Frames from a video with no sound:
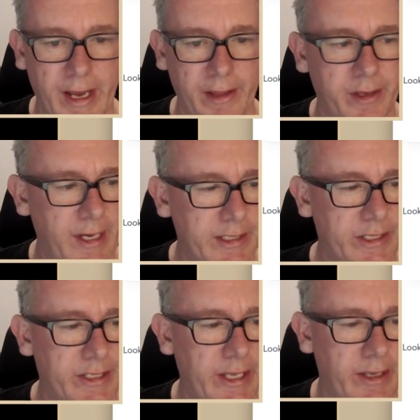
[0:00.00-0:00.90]
Now, the
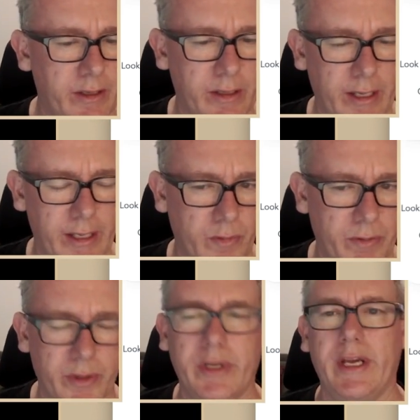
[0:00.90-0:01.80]
next thing,
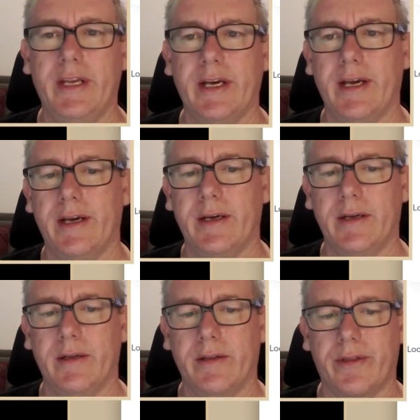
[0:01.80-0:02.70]
we would need
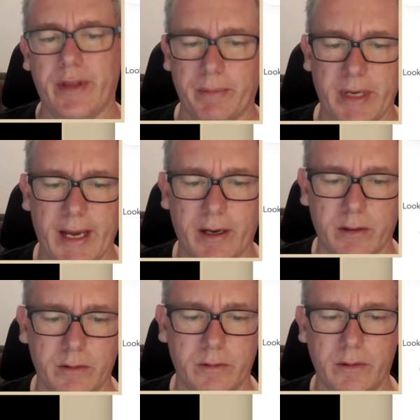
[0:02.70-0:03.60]
a
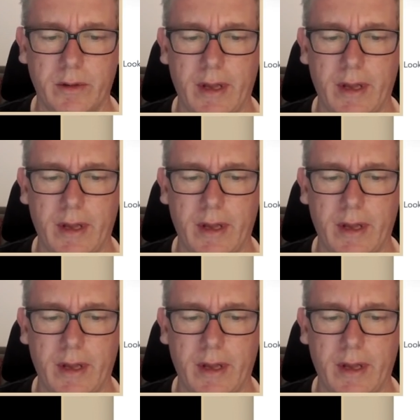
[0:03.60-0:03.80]
thumbnail.